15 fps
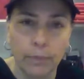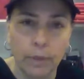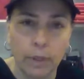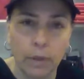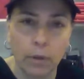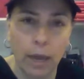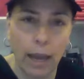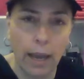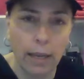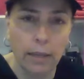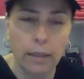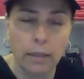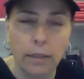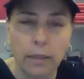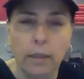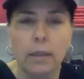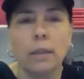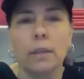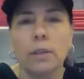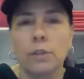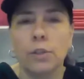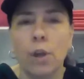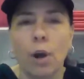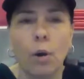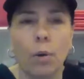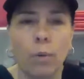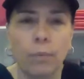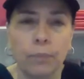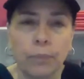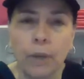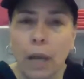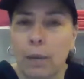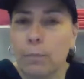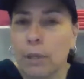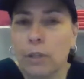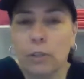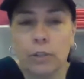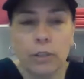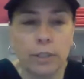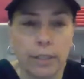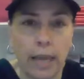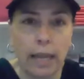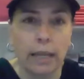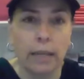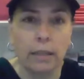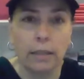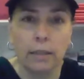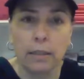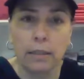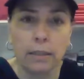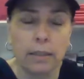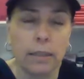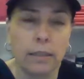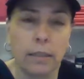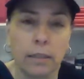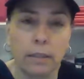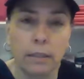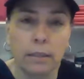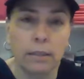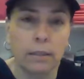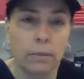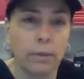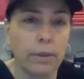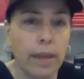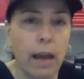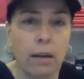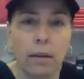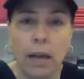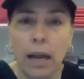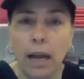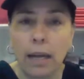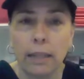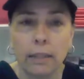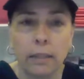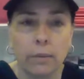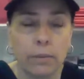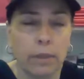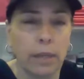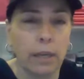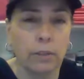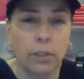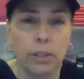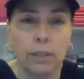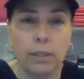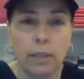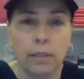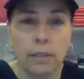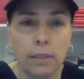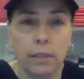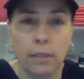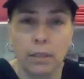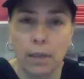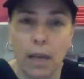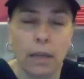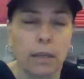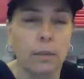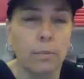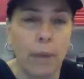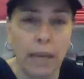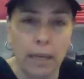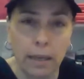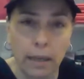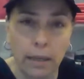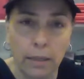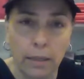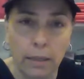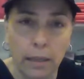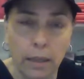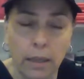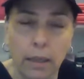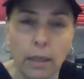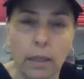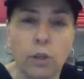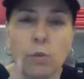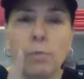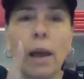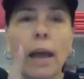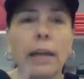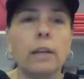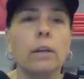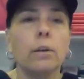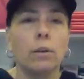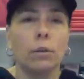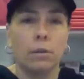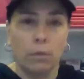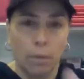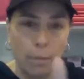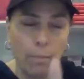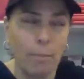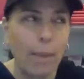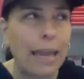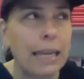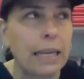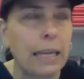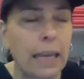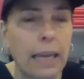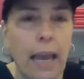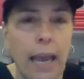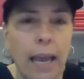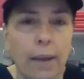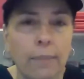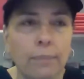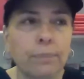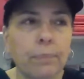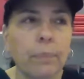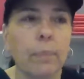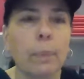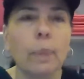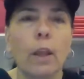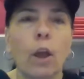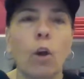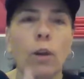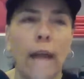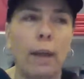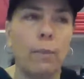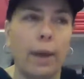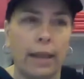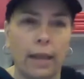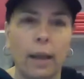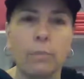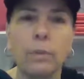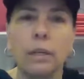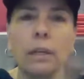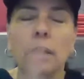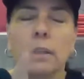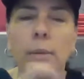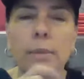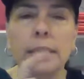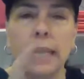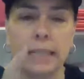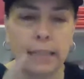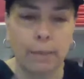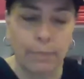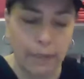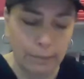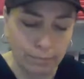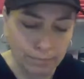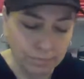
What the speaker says: Okay? So I'm here to just say it. Listen, without God, without Jesus, you're not going to make it. You might make it. Okay, wait. Let me say something.